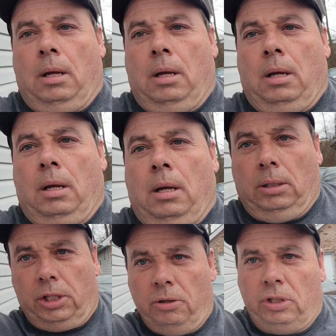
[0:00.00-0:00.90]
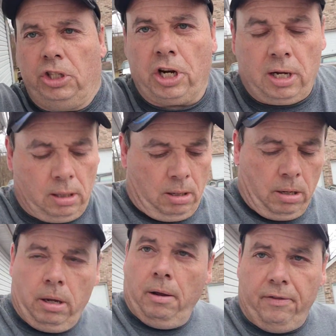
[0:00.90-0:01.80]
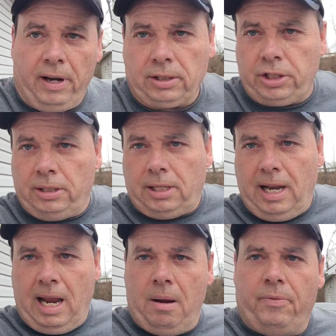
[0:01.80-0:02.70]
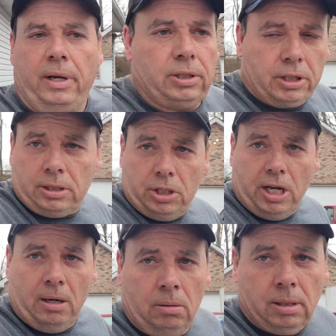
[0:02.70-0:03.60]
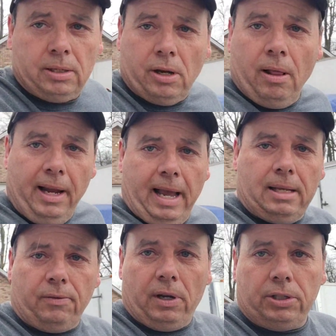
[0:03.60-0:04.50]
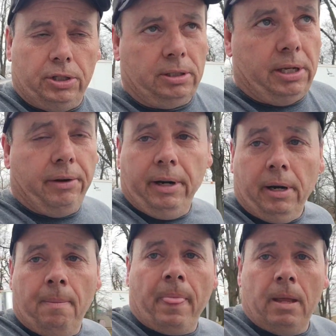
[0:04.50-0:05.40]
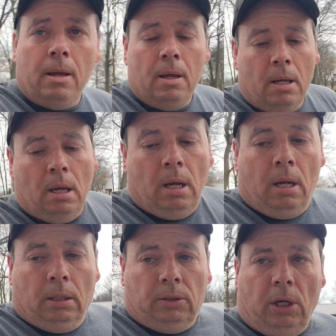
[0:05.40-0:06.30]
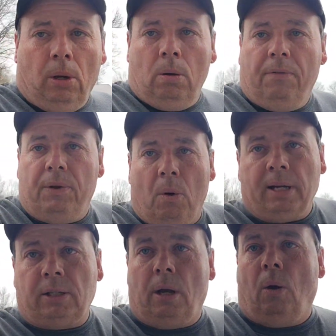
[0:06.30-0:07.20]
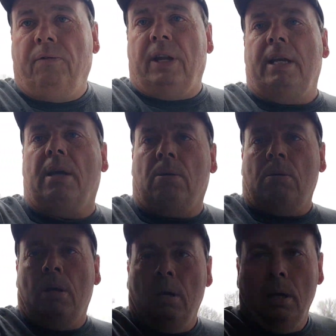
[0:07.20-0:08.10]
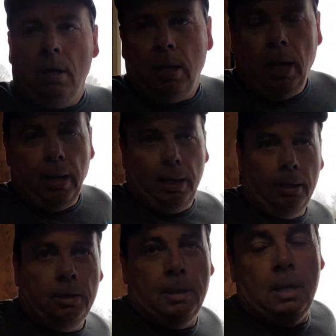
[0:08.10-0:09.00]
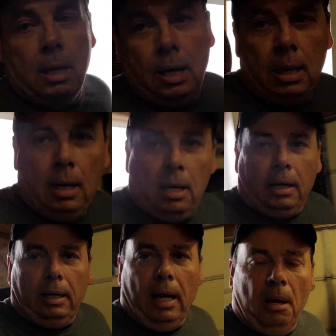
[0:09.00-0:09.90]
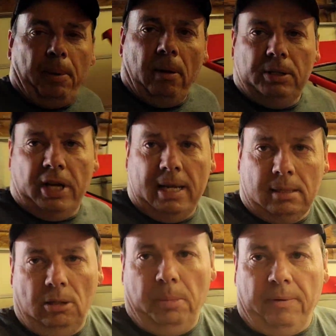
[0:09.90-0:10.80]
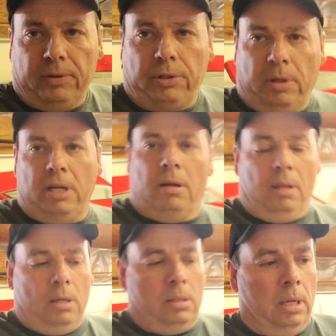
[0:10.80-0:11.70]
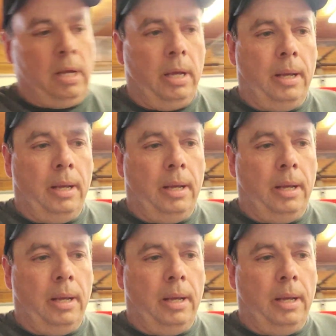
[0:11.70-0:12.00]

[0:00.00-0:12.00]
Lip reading: So, excuse the junk. Fox Junk's the name, Fox Junk's the channel. So all I got is Fox Junk sitting around here. So if you watched the whole video, kind of apologize a little bit for stringing y'all along.